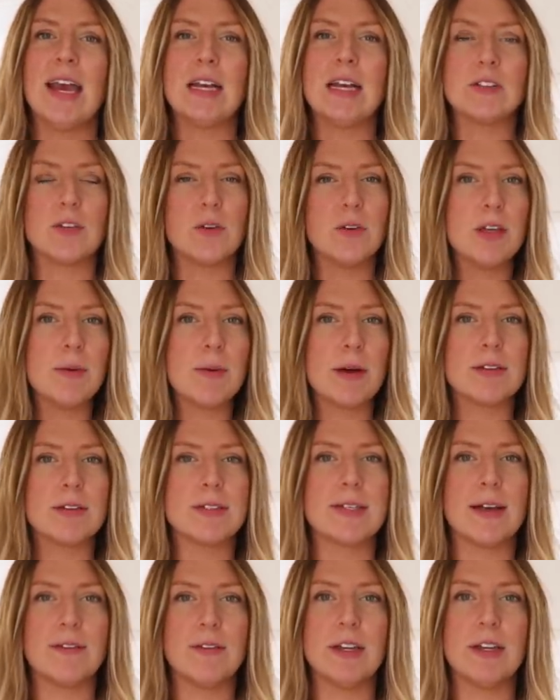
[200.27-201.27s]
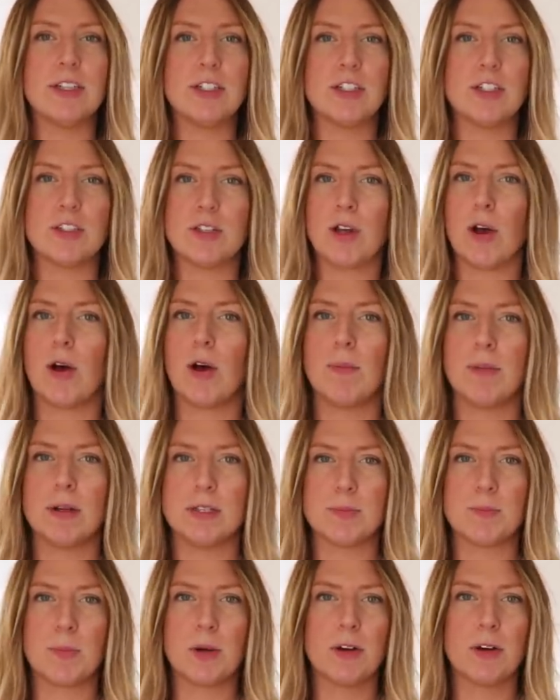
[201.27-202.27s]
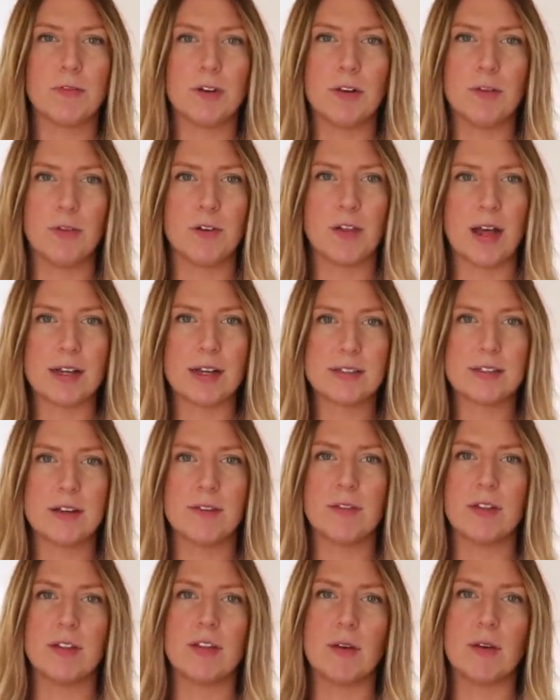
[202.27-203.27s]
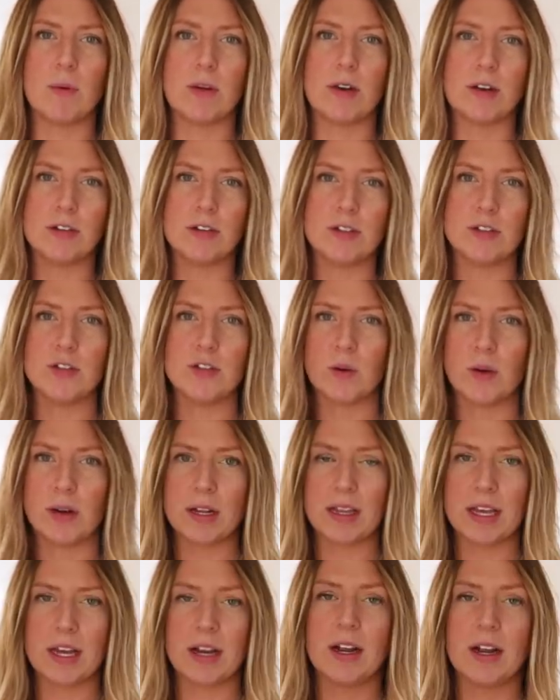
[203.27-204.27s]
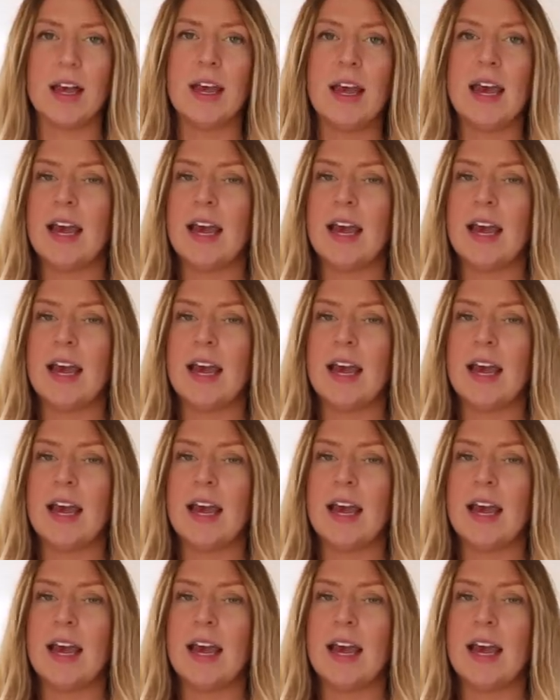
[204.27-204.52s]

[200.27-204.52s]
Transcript: It's only about 7 inches tall, but it's perfect for that stuff that they wanted to store in there.